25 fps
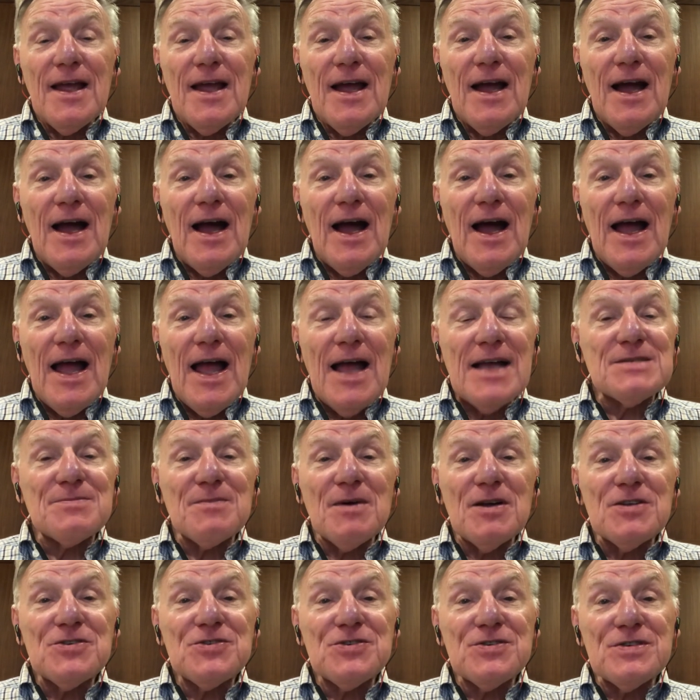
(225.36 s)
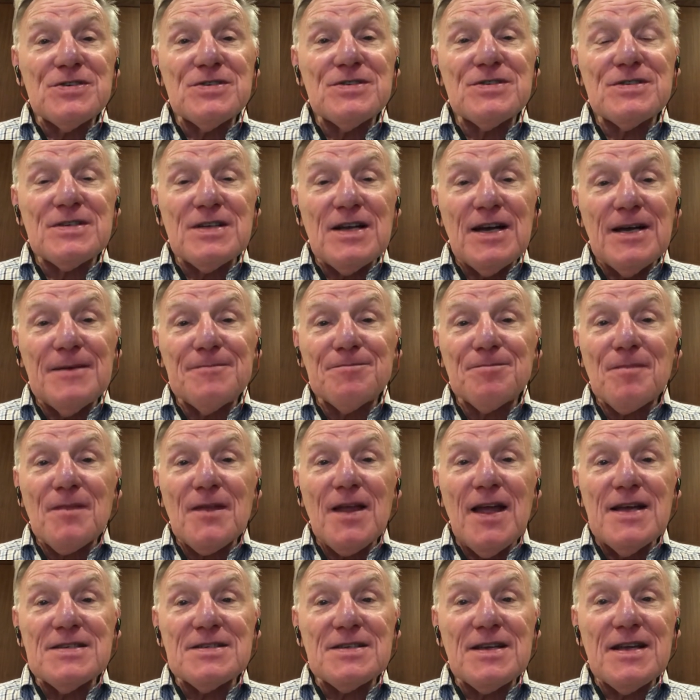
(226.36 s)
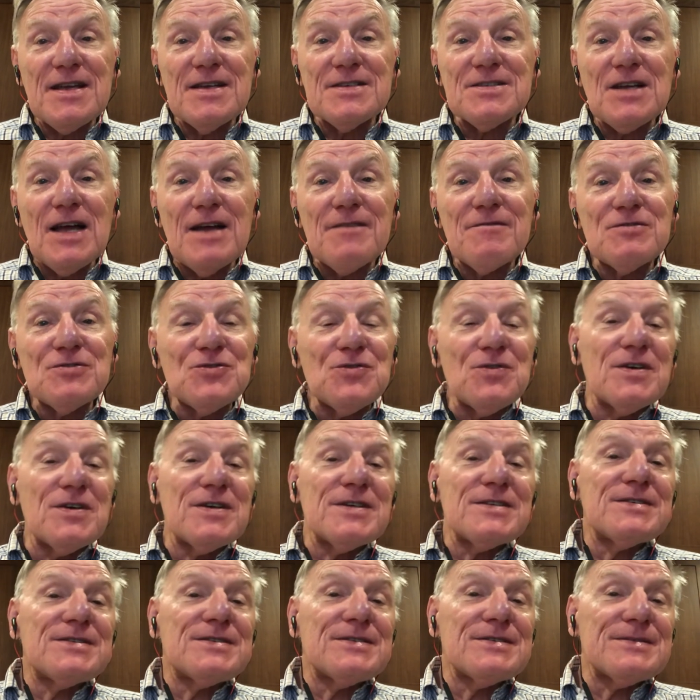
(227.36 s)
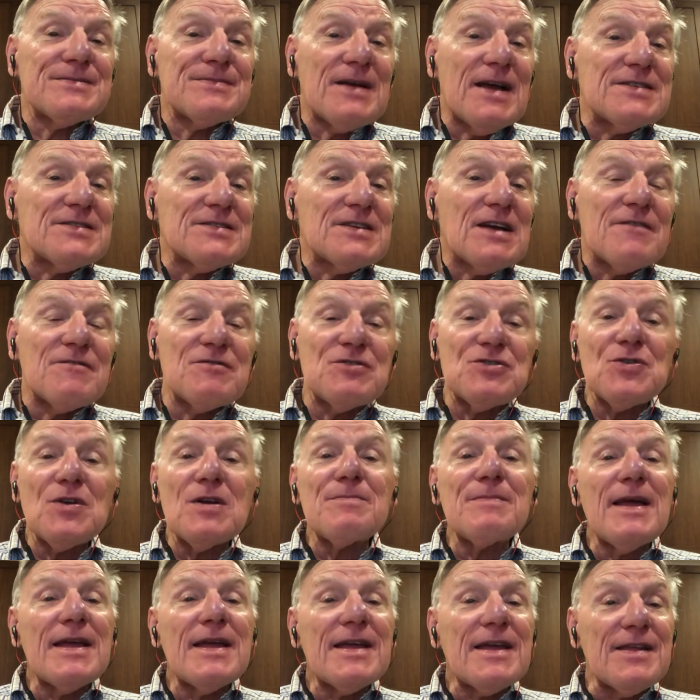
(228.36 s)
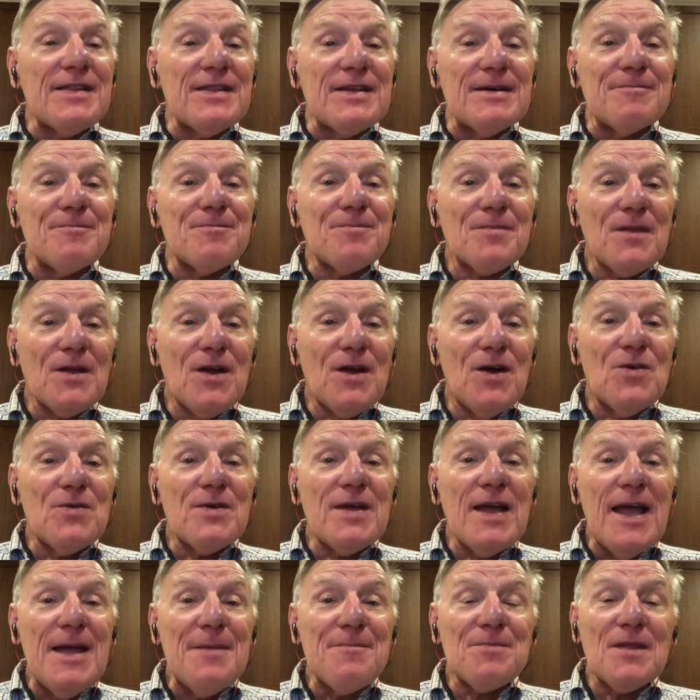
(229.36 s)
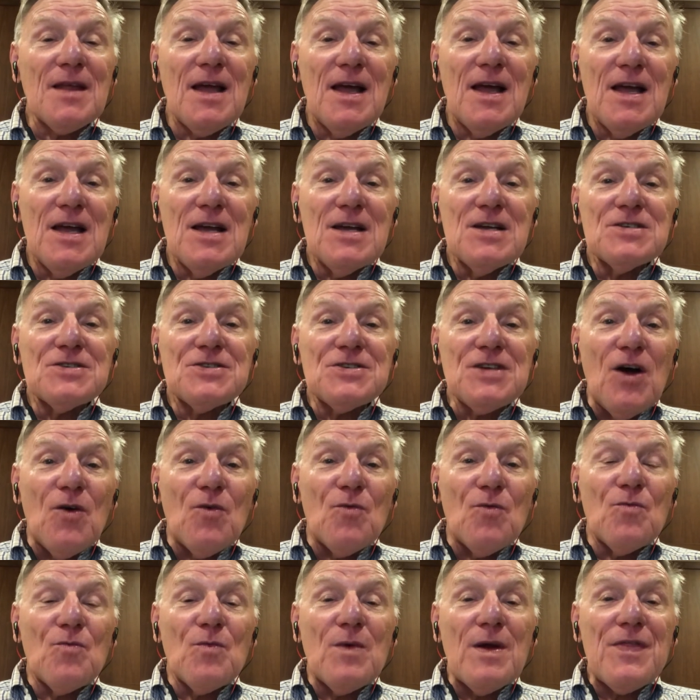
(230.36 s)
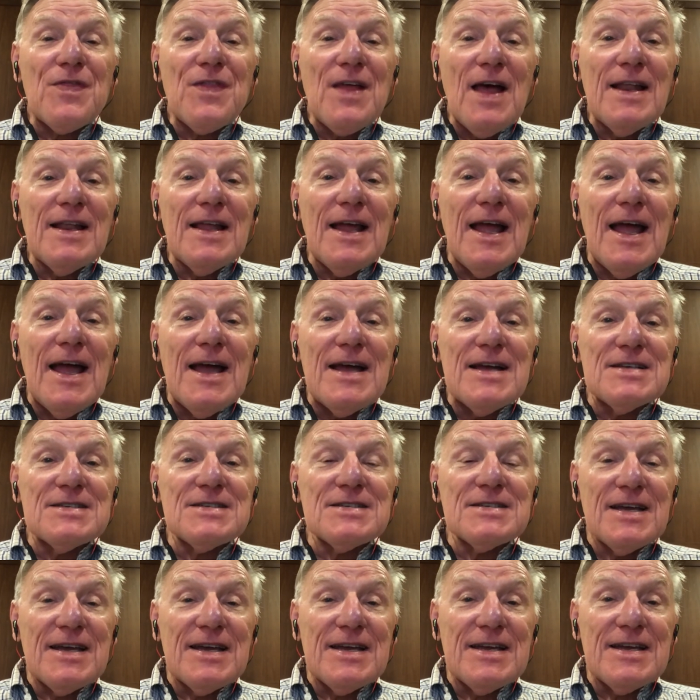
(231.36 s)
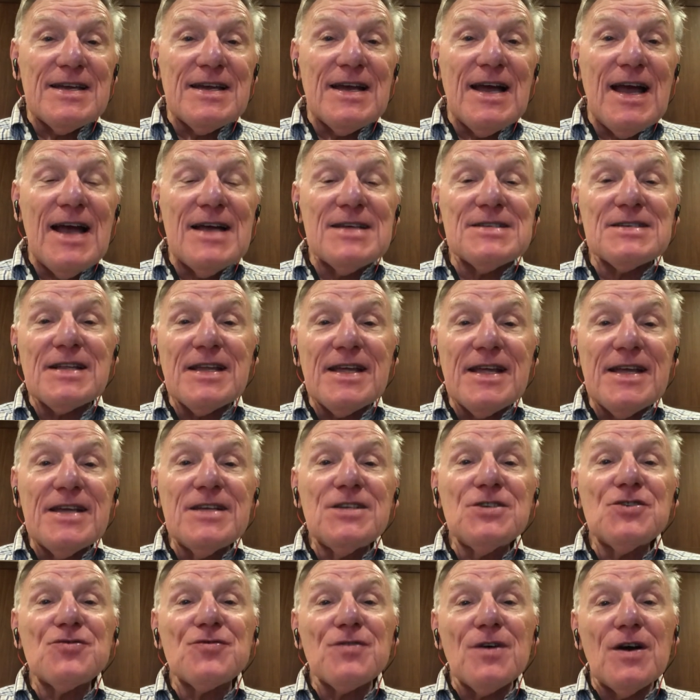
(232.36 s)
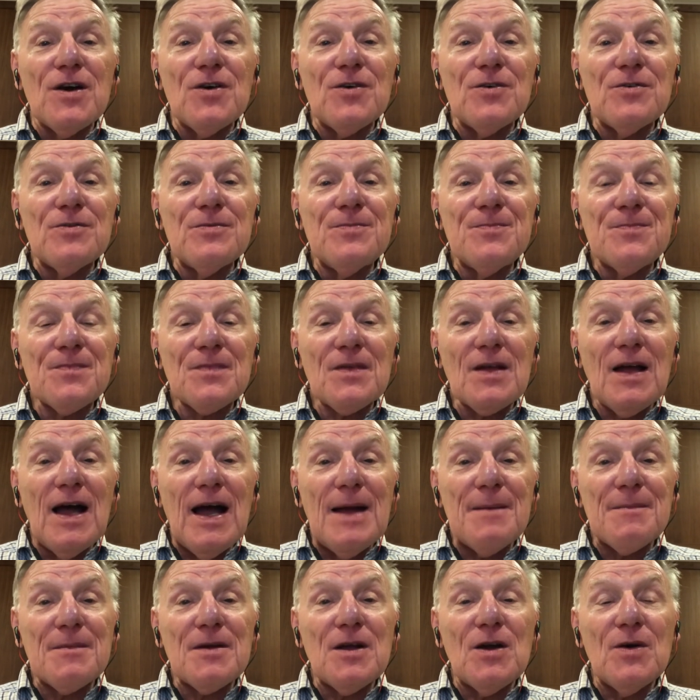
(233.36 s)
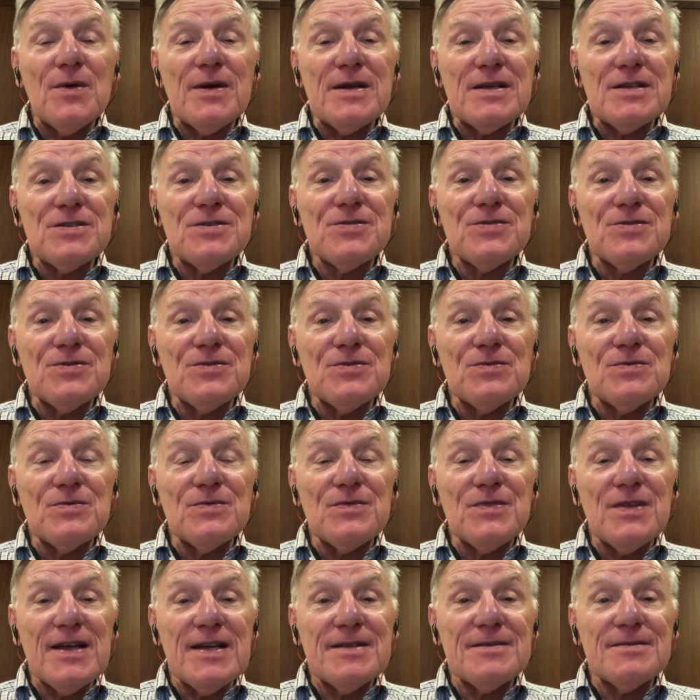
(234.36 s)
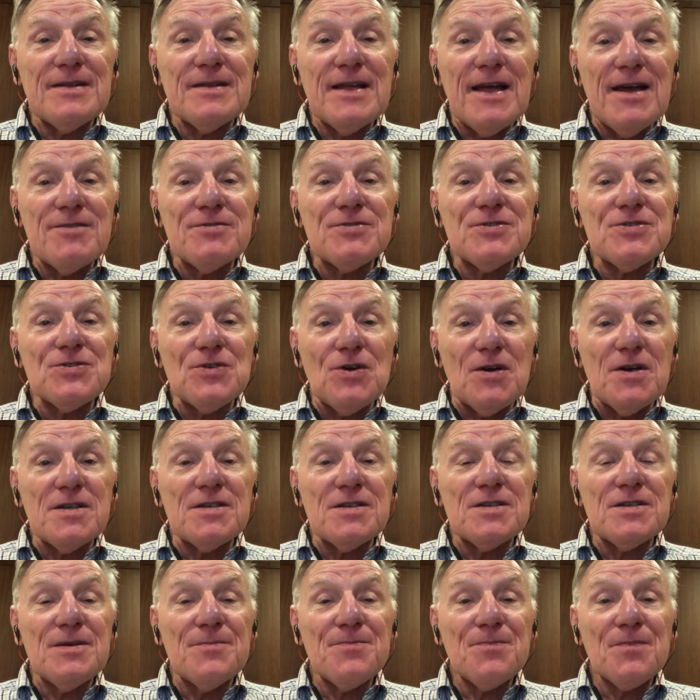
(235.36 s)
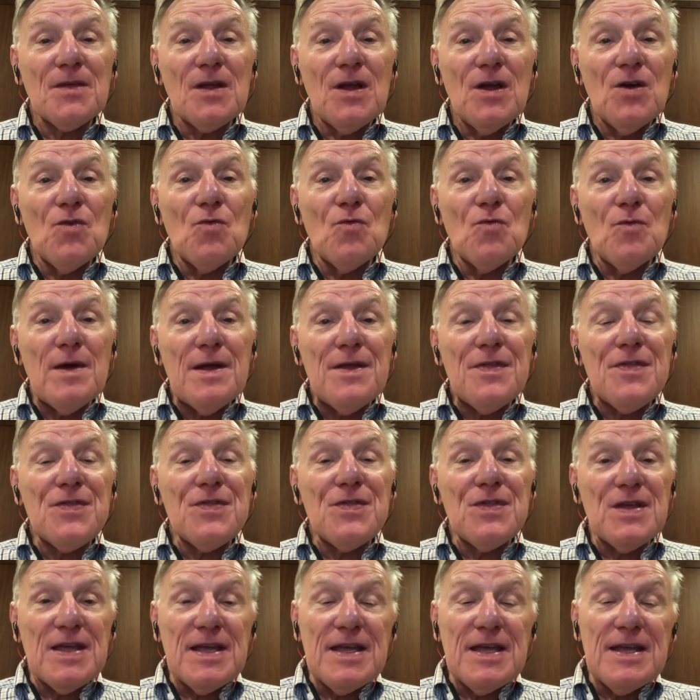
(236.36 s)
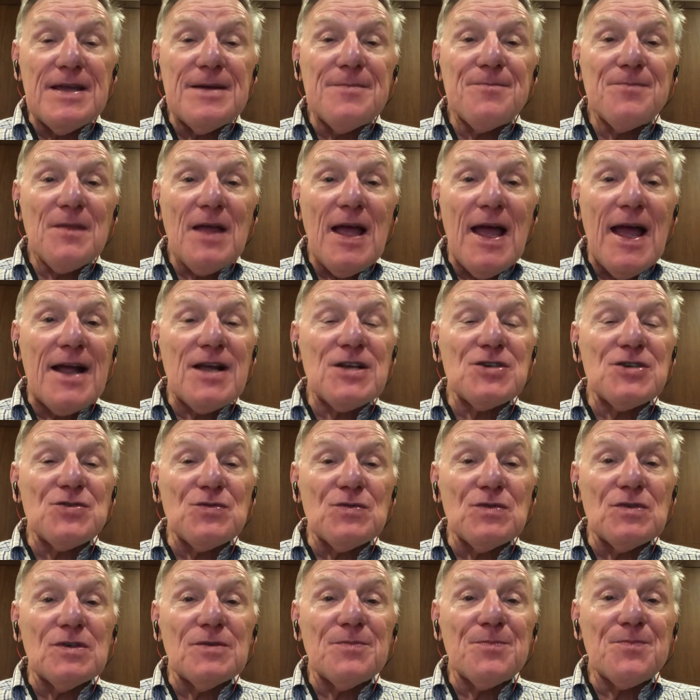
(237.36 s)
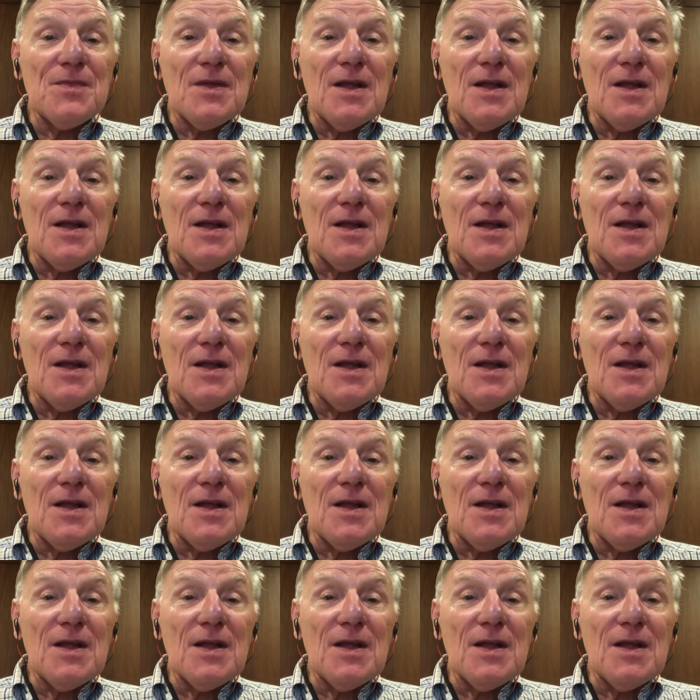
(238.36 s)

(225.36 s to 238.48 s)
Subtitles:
as much as I've enjoyed making them. Okay, so with that as an intro, I'm going to then now start with the actual